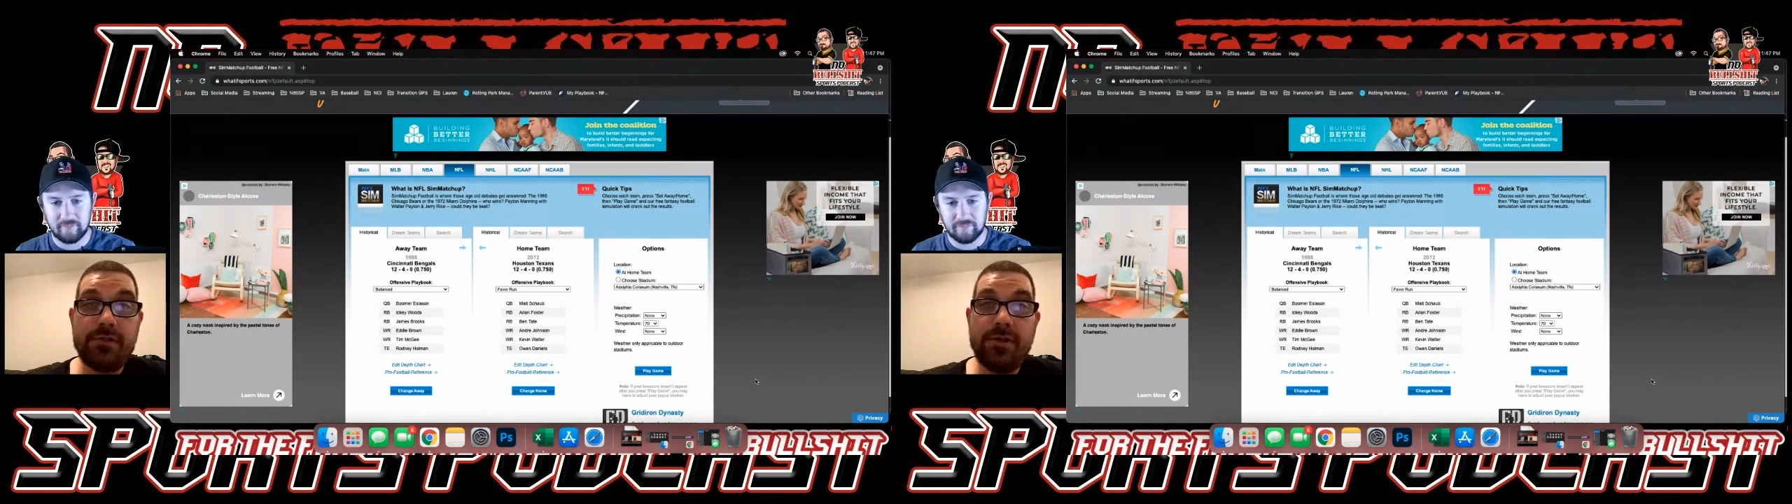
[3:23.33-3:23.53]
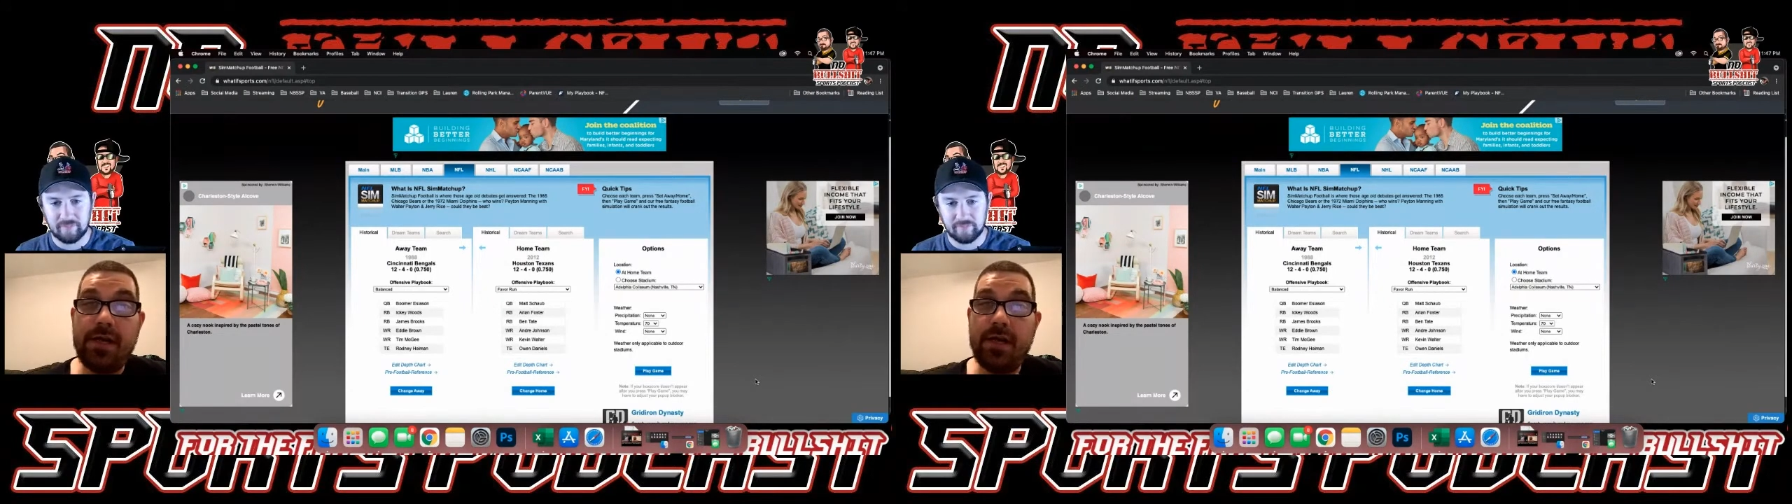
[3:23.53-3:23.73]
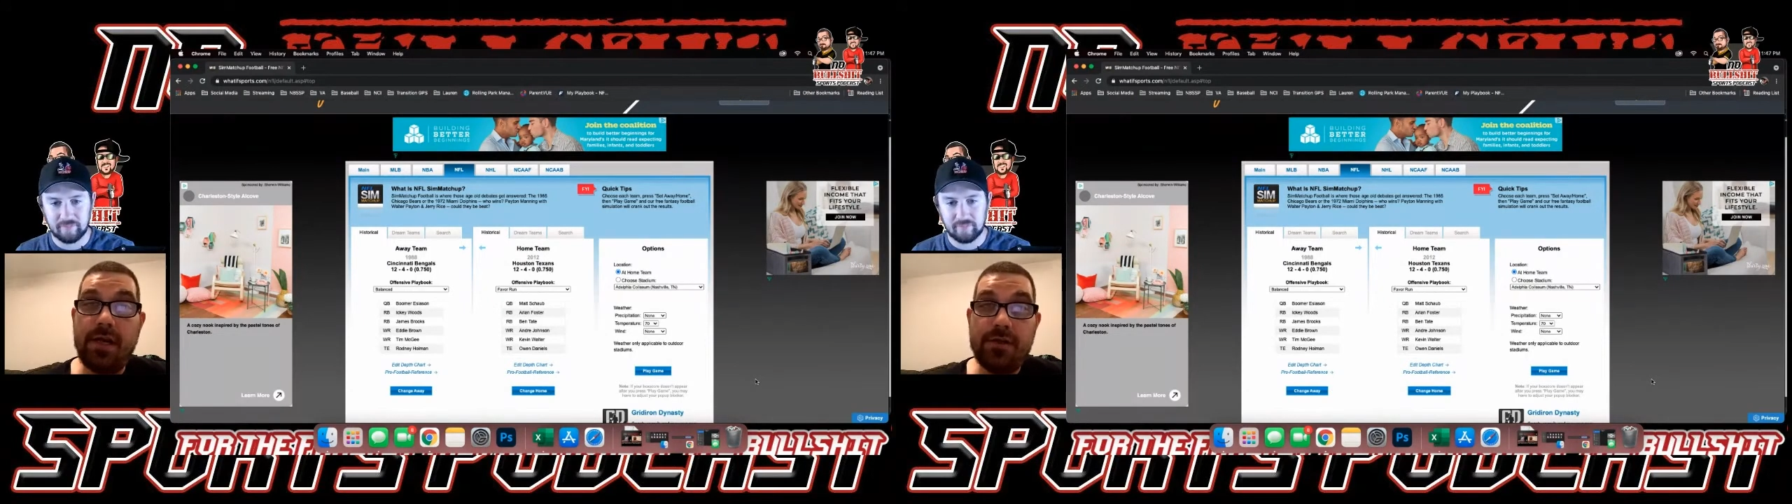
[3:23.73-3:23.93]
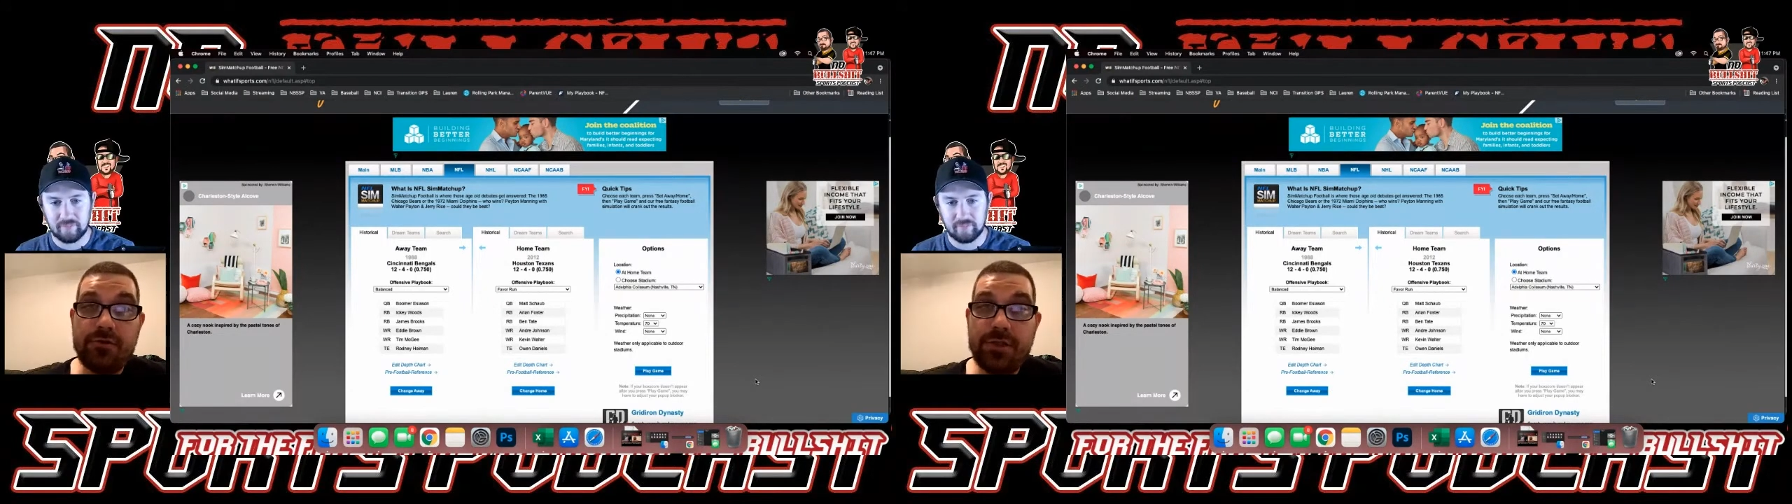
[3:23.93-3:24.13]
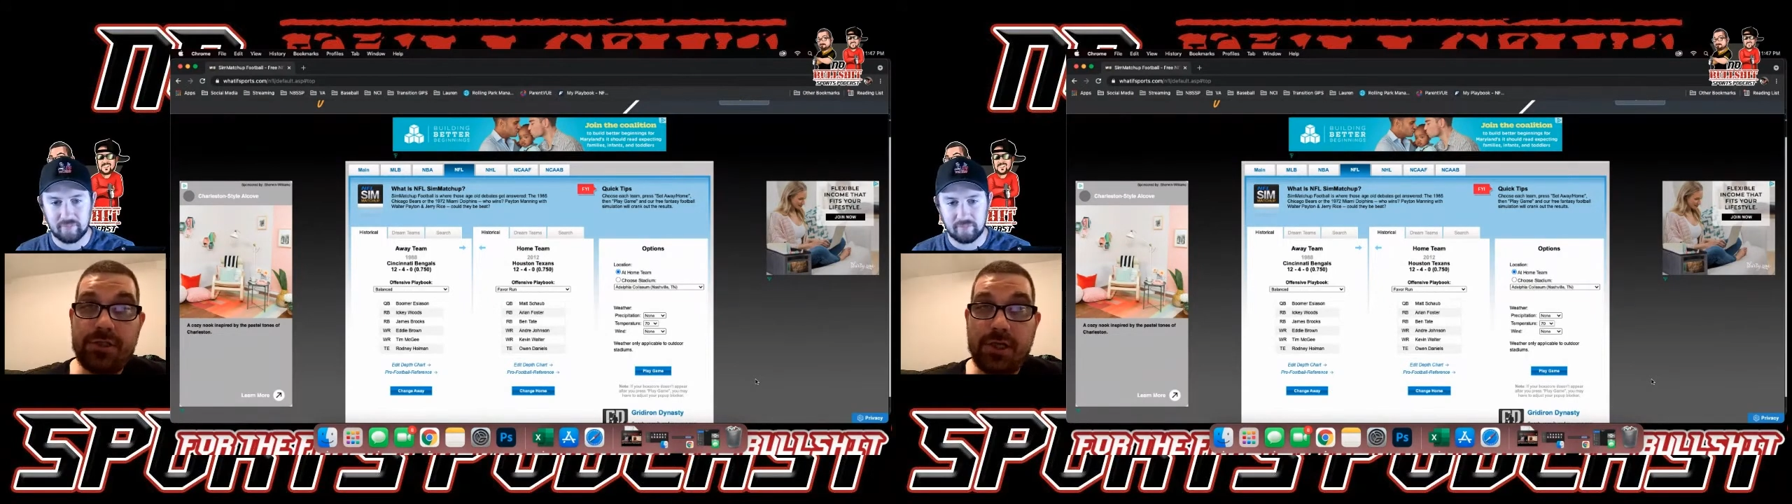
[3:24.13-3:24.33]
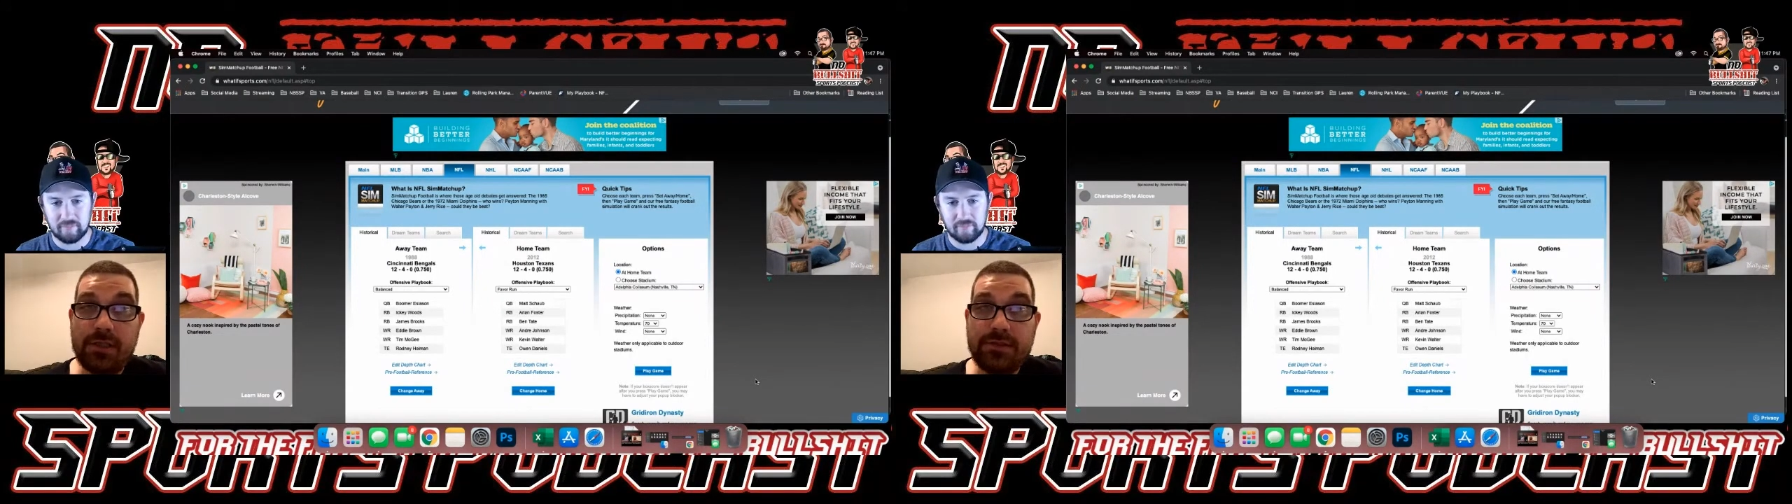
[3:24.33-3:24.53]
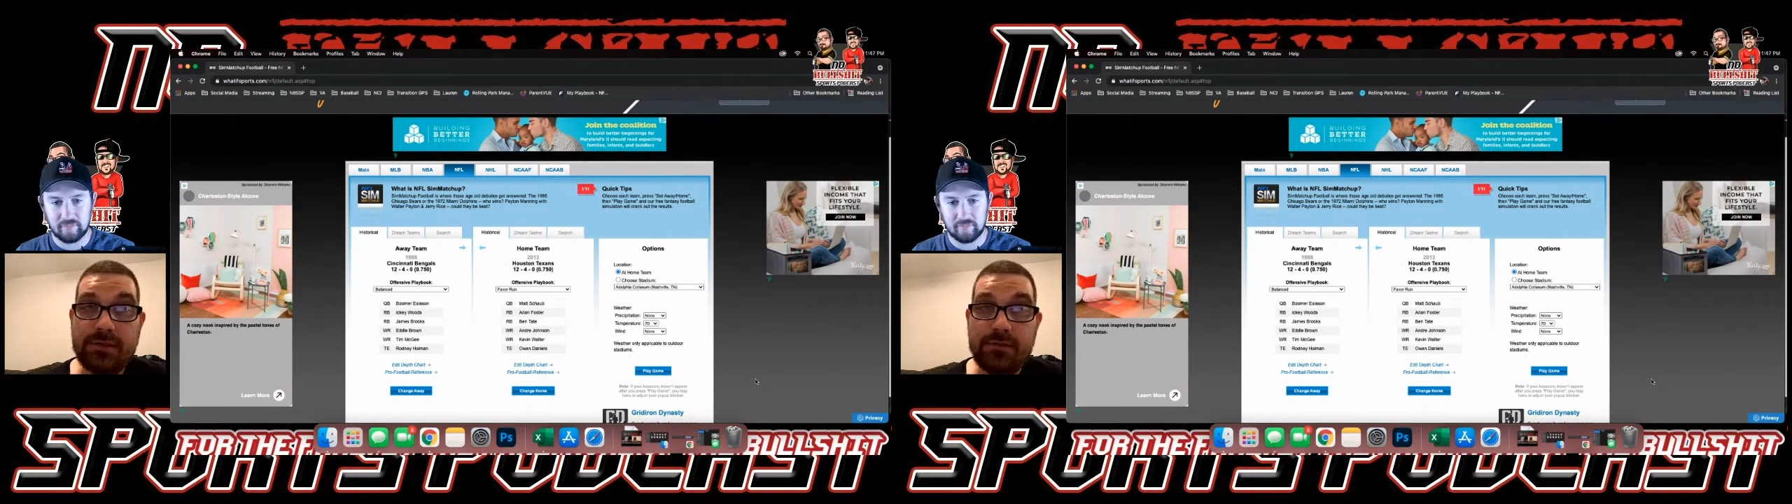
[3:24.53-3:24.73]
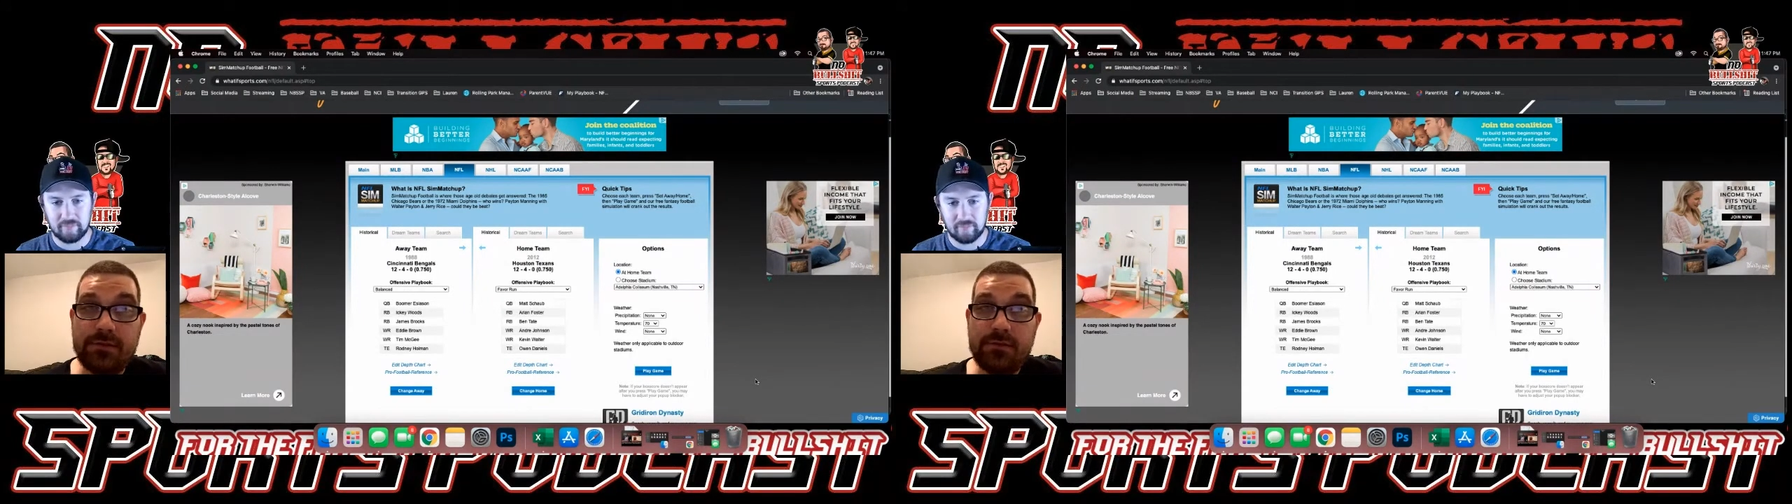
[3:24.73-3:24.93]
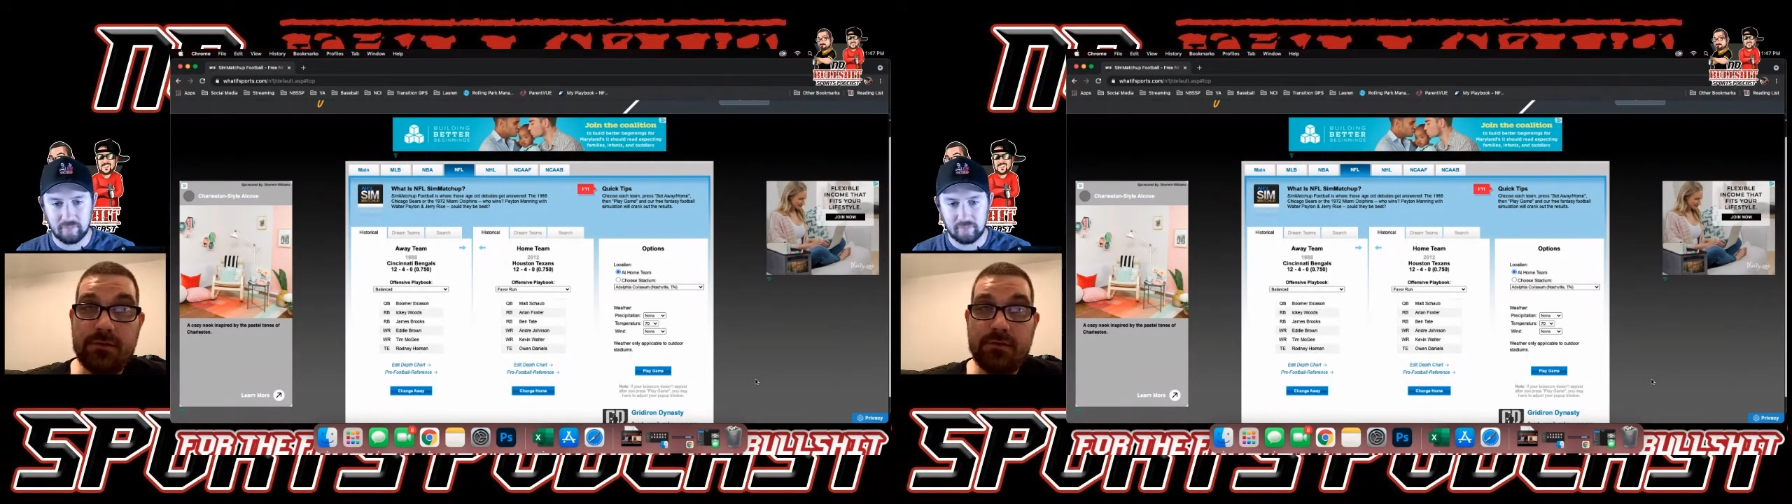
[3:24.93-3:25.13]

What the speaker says: you had Andre Johnson,